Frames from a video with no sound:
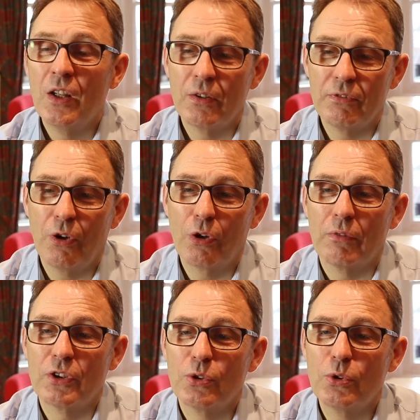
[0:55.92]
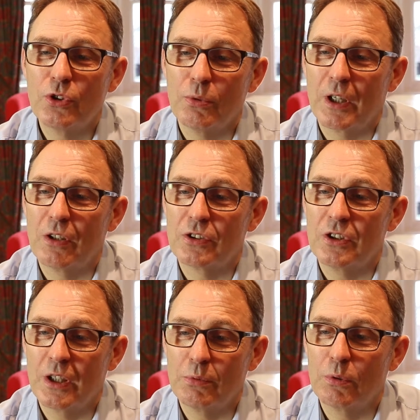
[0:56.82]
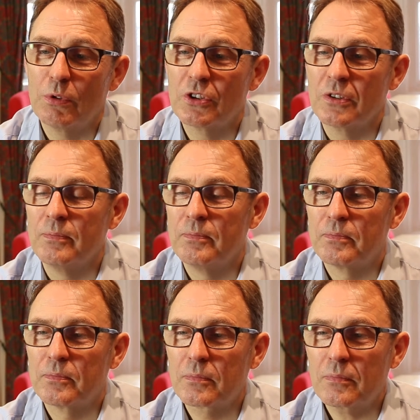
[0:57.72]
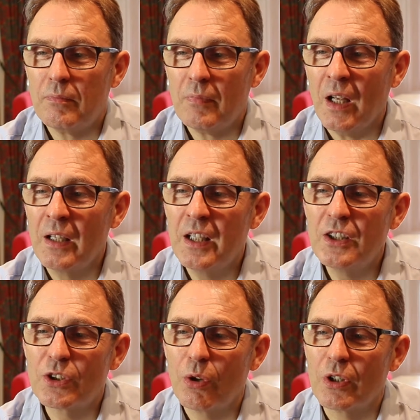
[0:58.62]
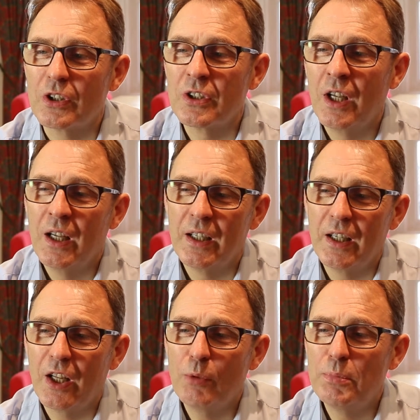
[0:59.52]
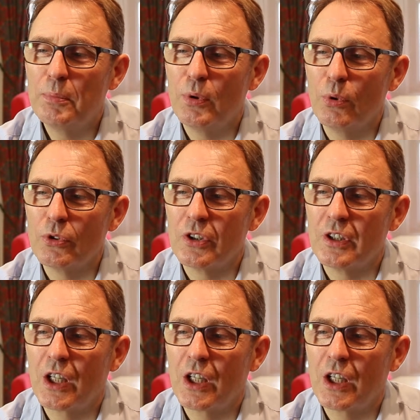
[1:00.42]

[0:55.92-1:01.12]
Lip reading: The father of sociobiology, Edward Wilson, and his colleagues now propose that